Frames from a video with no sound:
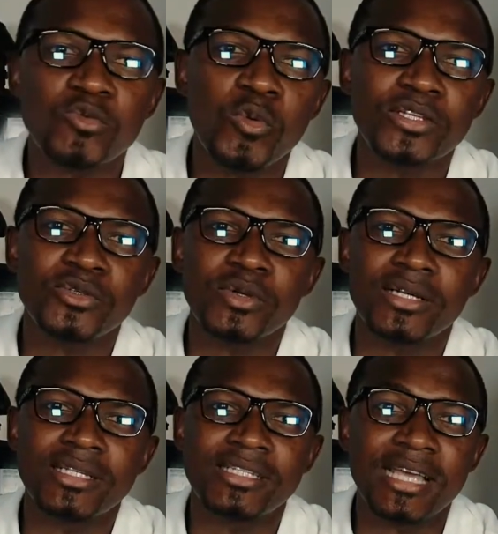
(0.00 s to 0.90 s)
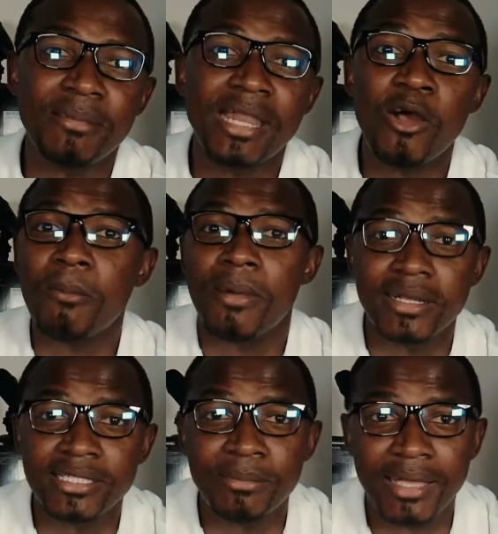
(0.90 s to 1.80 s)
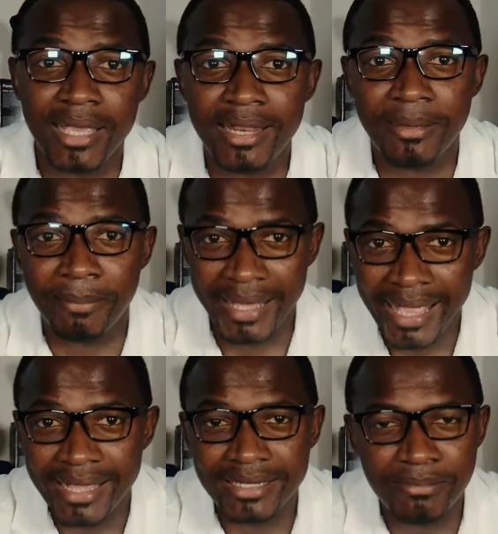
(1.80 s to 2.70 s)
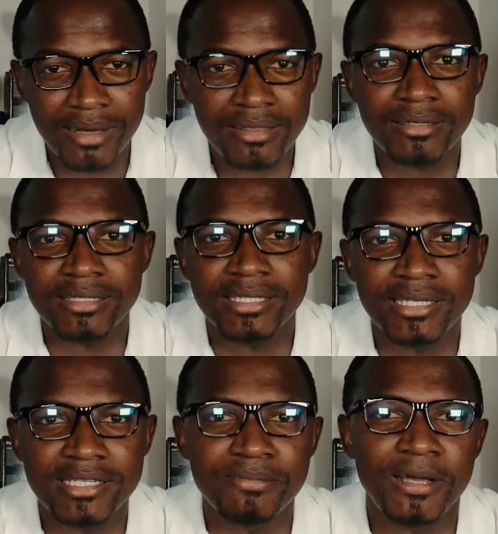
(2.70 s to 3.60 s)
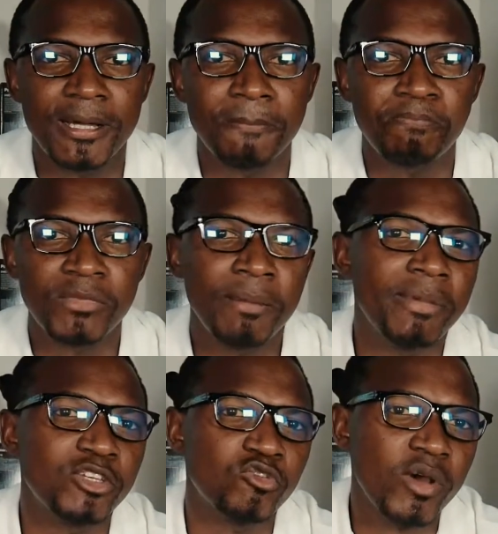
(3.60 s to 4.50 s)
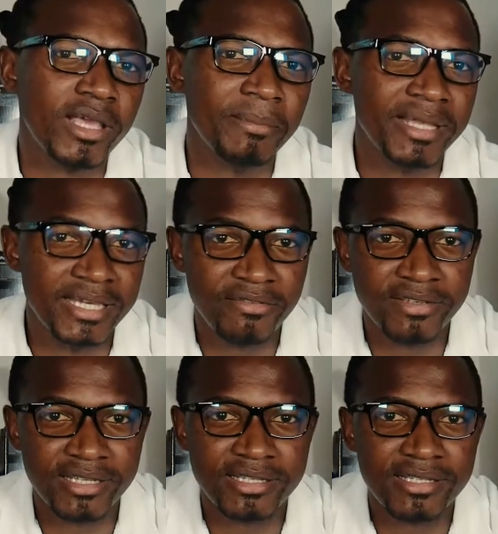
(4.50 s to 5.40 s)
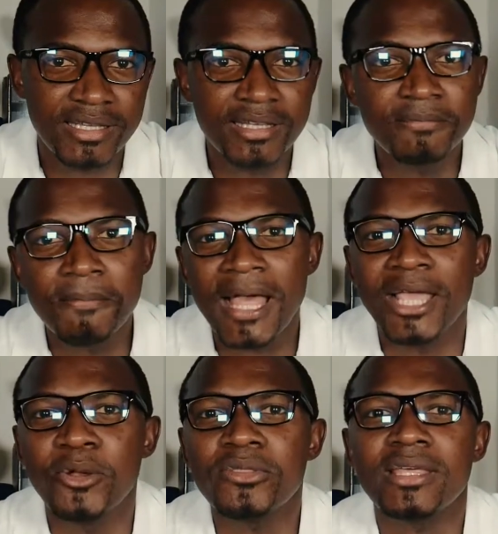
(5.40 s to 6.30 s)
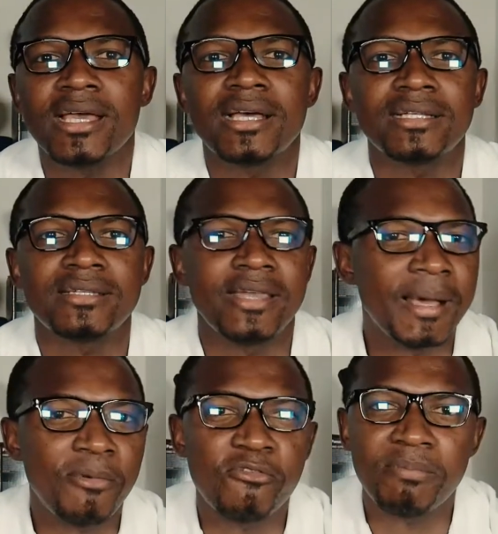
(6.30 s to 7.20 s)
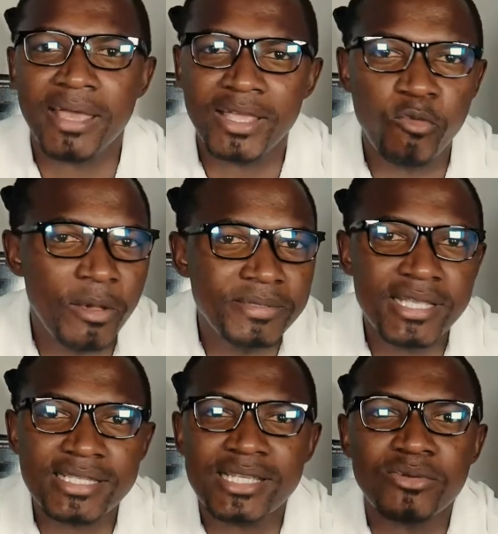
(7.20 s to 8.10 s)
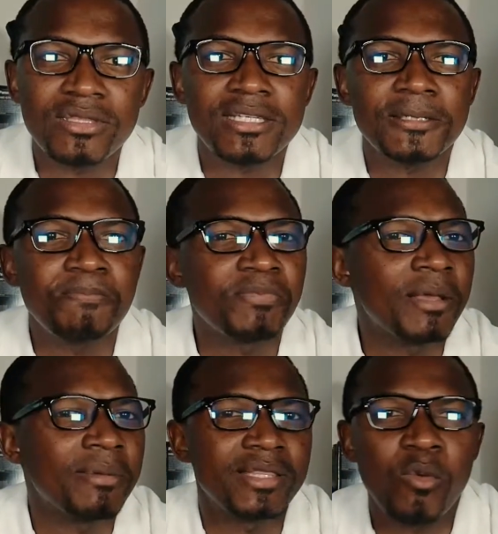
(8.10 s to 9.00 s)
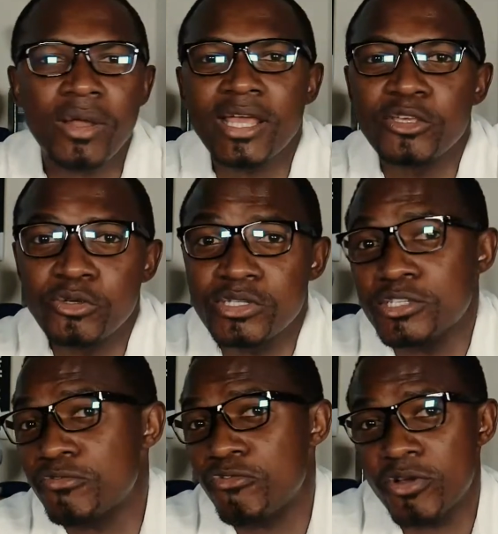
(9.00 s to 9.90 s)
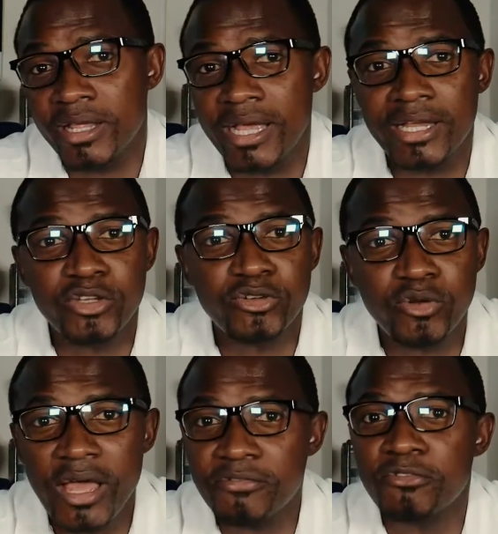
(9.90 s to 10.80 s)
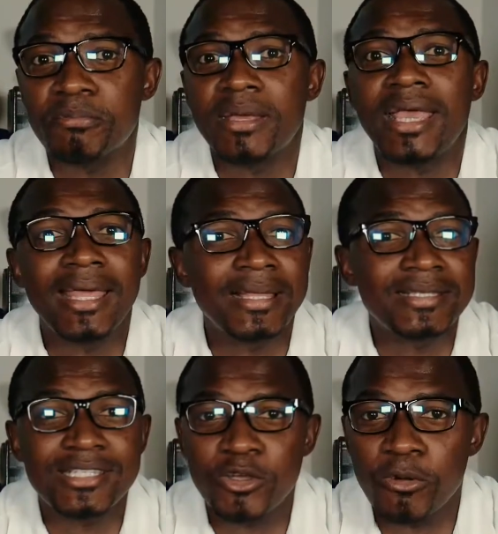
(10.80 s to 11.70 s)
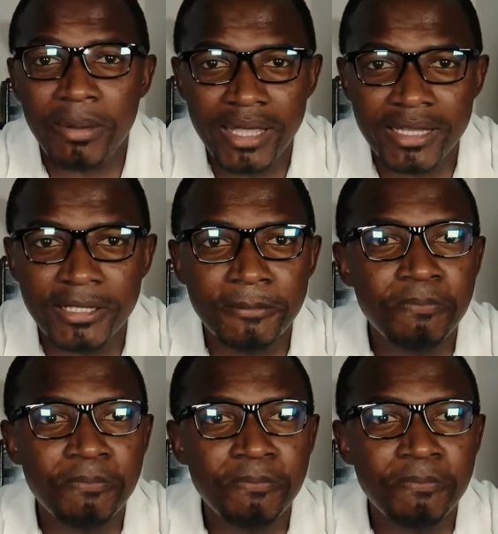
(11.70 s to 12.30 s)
way to determine how much I'm getting paid monthly is by tracking my dividends. I know there are a number of paid websites out there, but the one I use is free and you don't have to pay any single penny.